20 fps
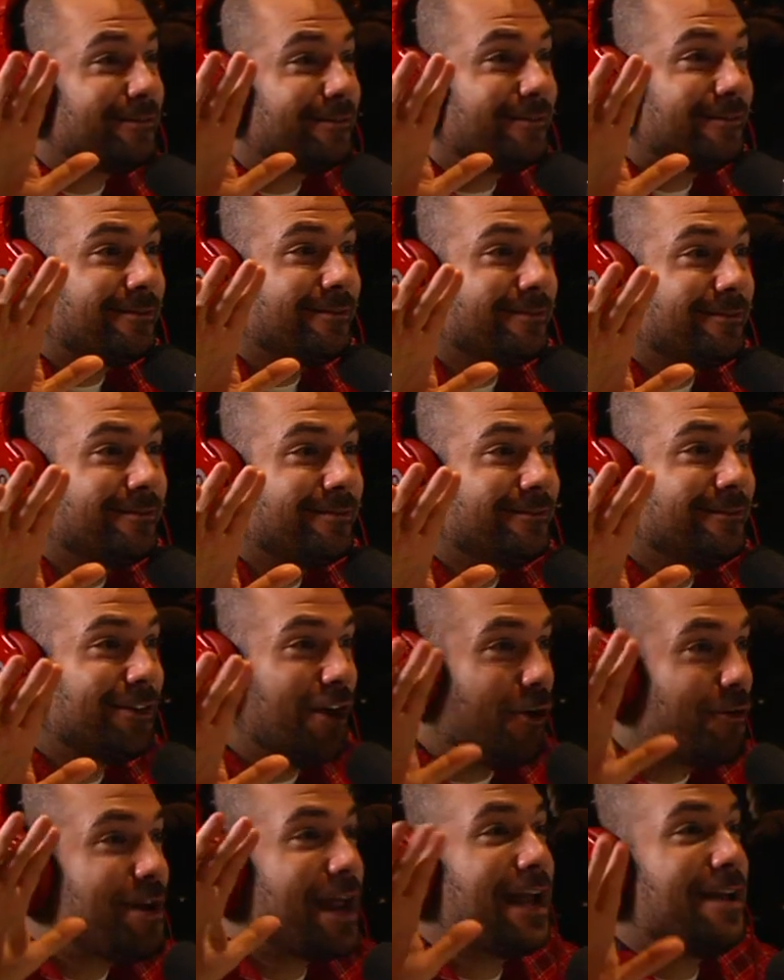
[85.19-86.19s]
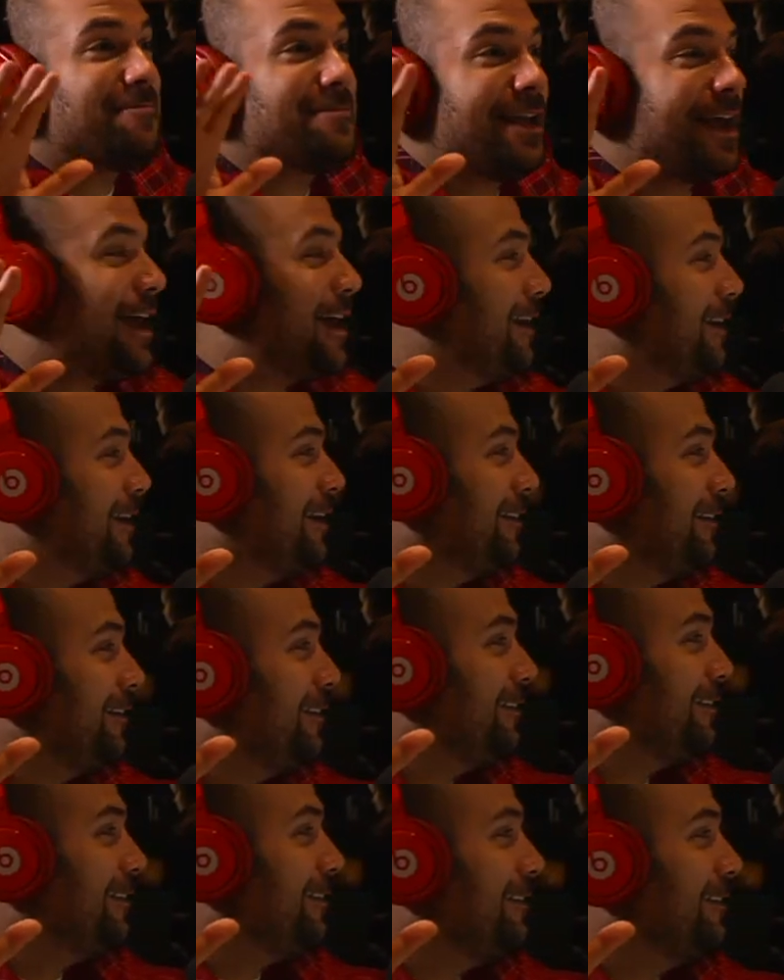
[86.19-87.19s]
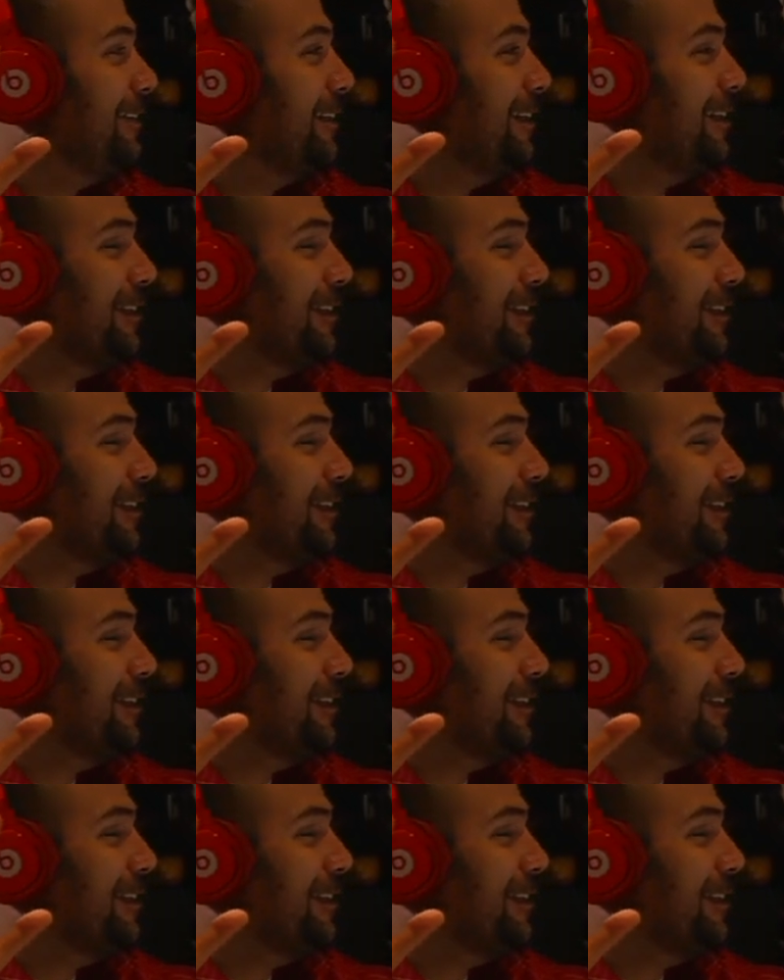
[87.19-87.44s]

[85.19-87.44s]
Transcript: Is that no name breaking yet. time?